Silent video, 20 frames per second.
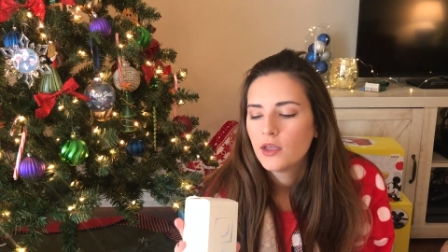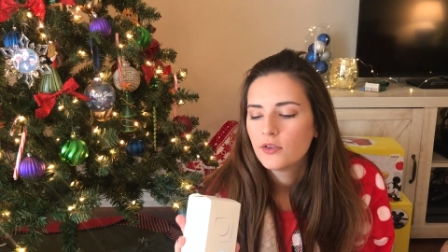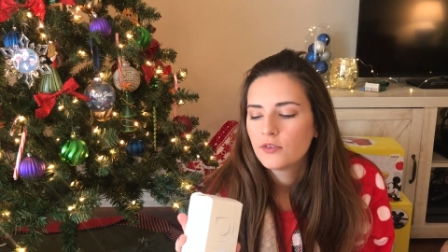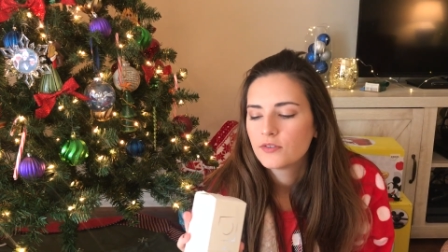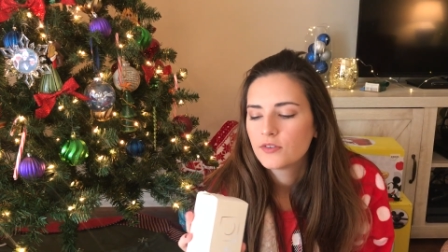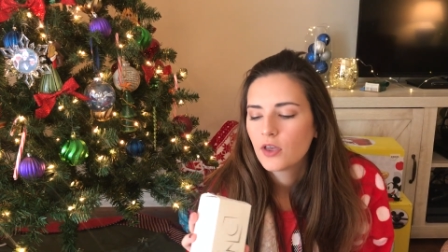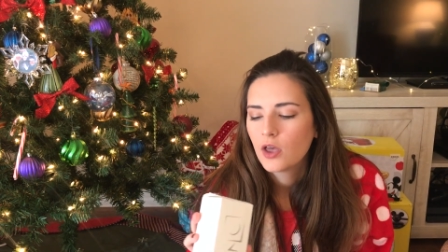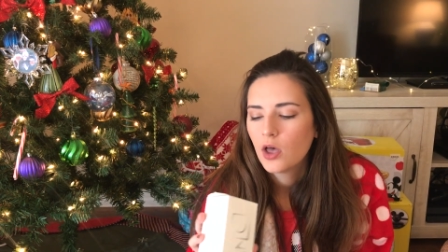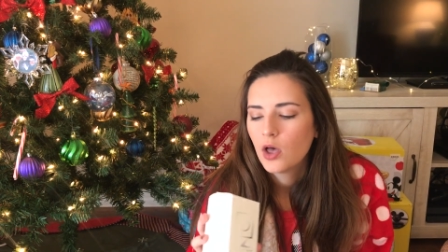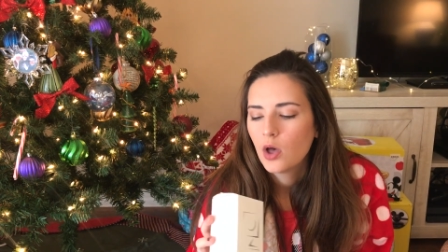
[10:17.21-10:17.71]

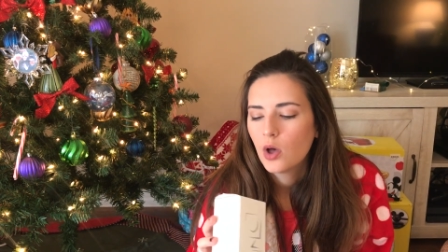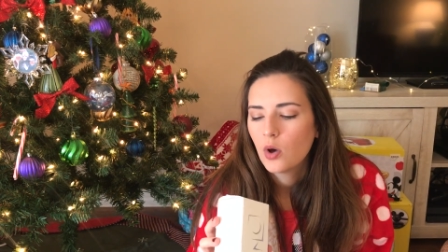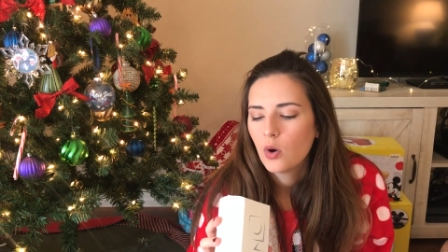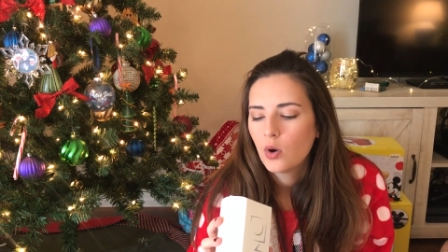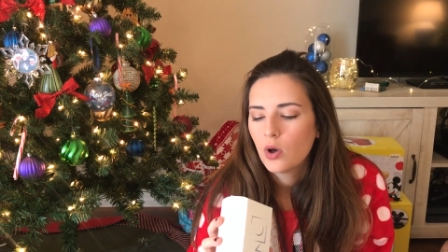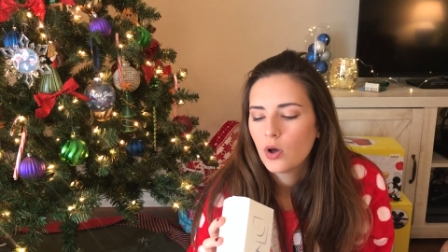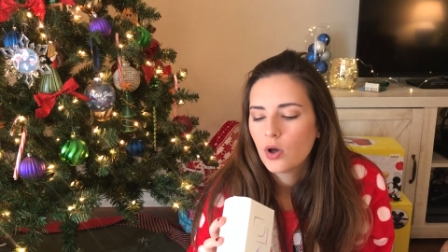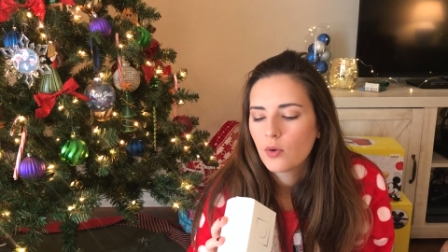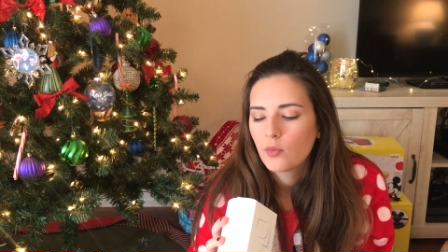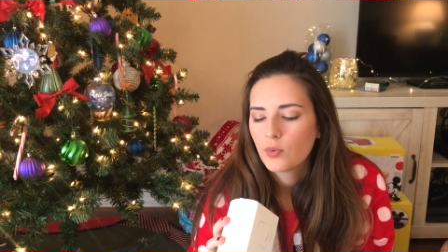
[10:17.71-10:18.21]

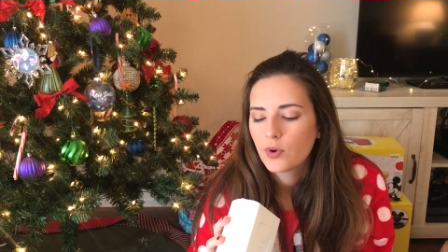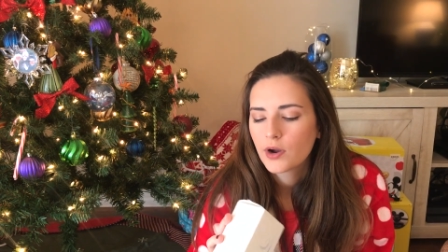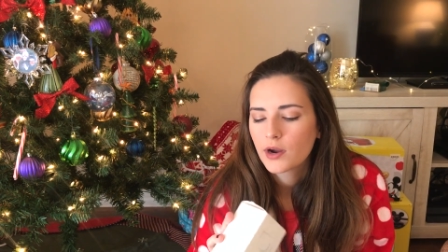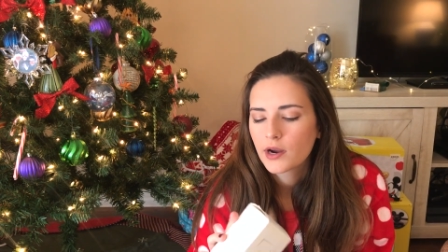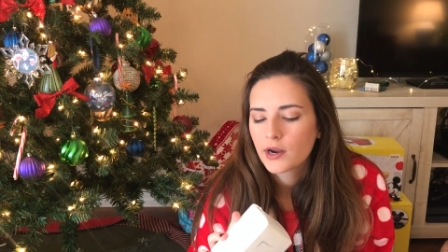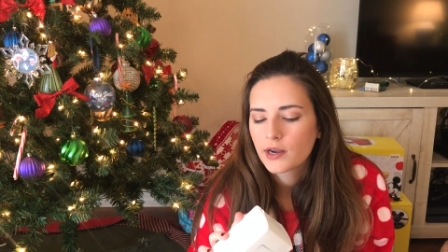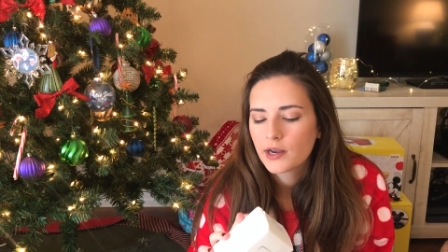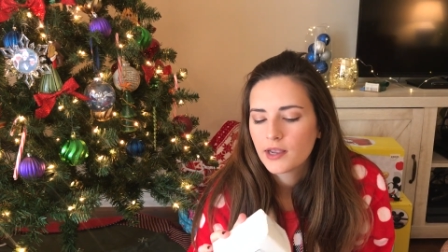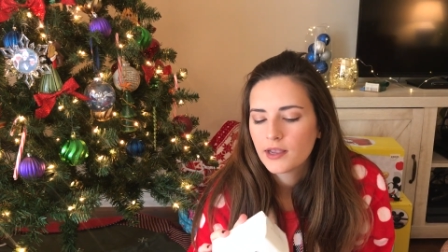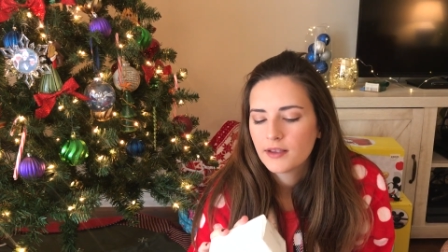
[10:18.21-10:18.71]
So
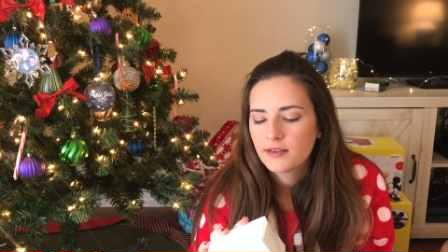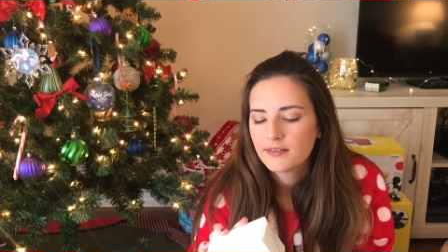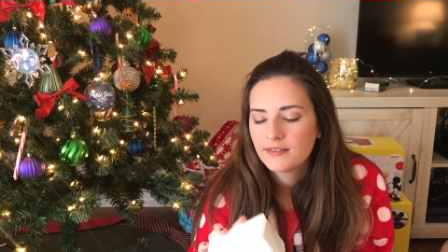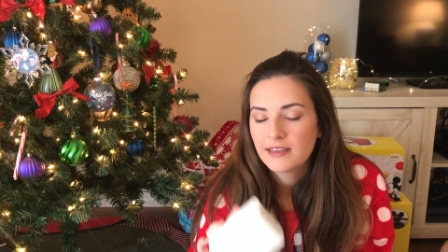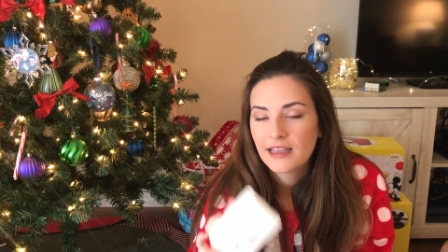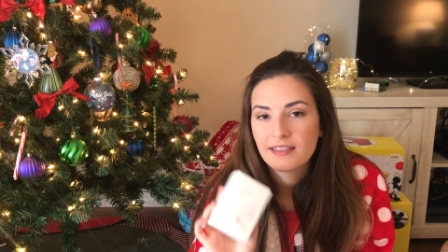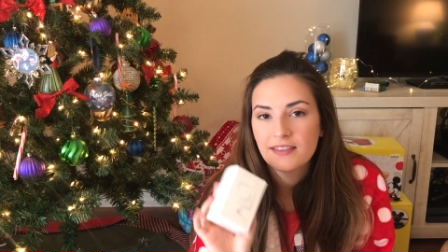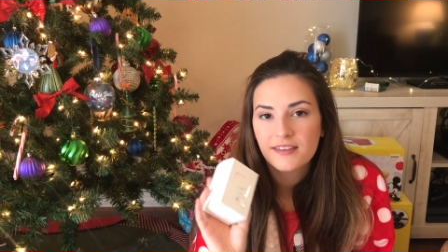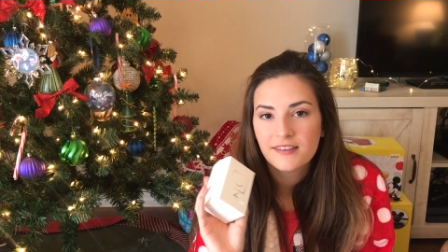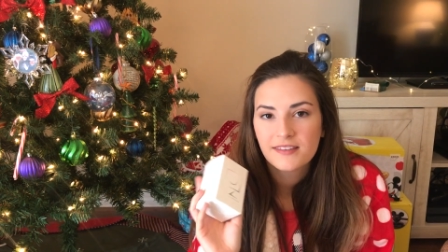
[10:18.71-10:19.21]
we're gonna
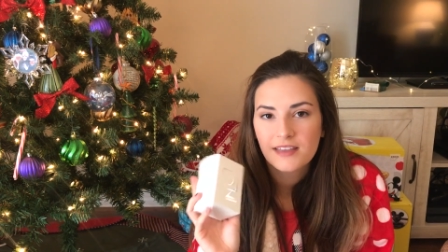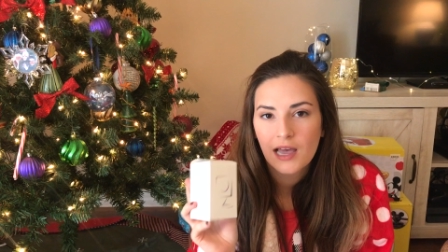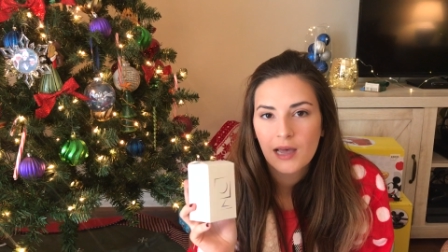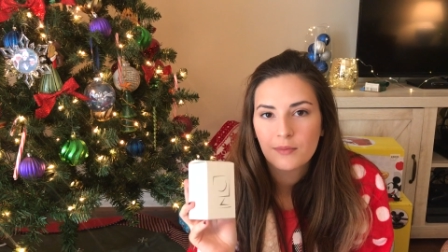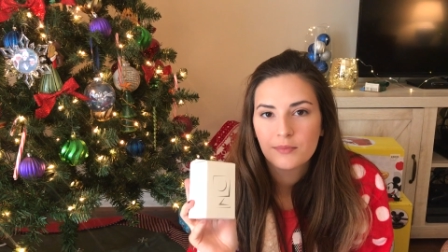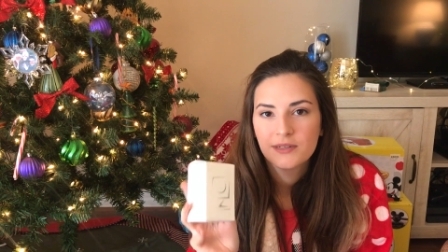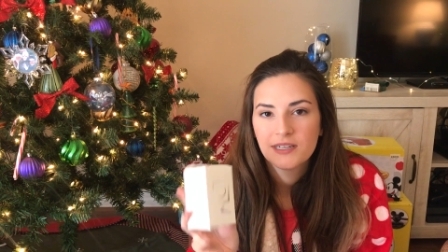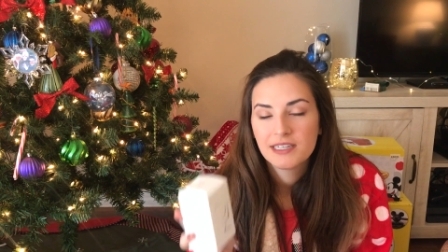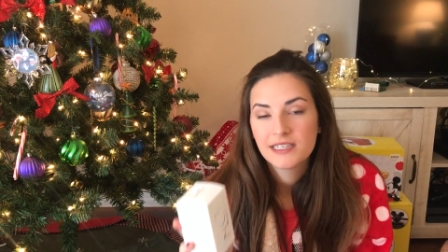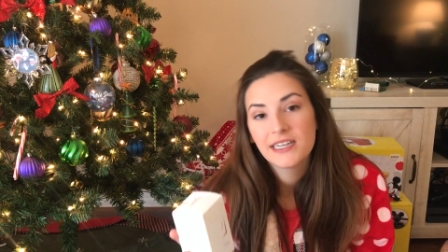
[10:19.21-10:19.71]
set this
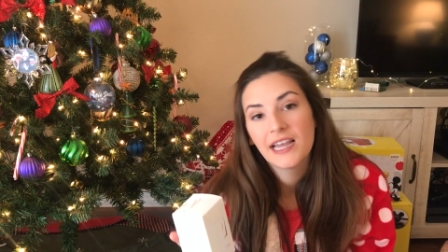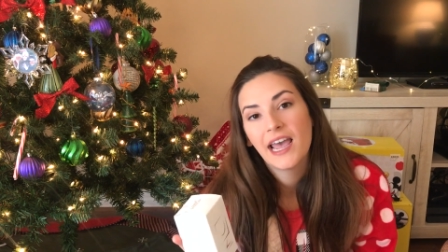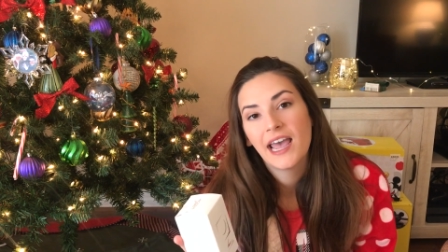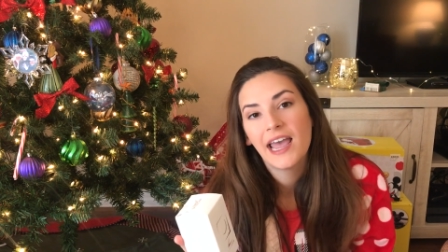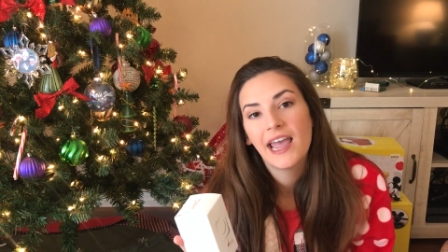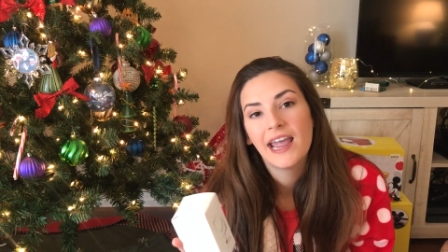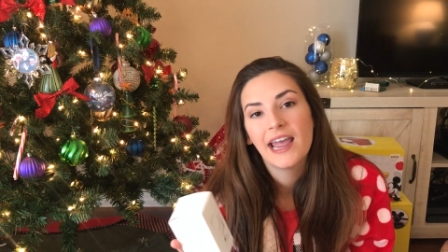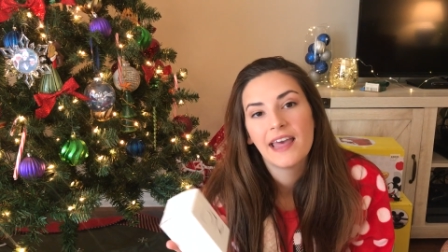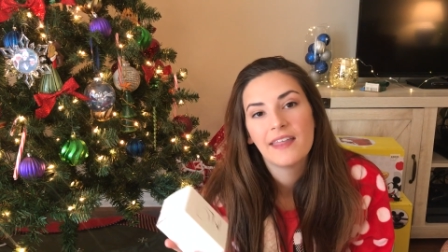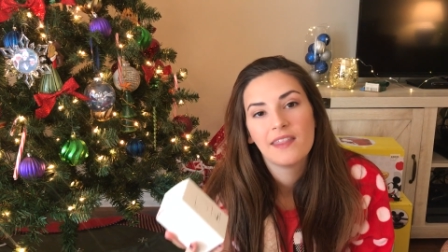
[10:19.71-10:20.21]
up today,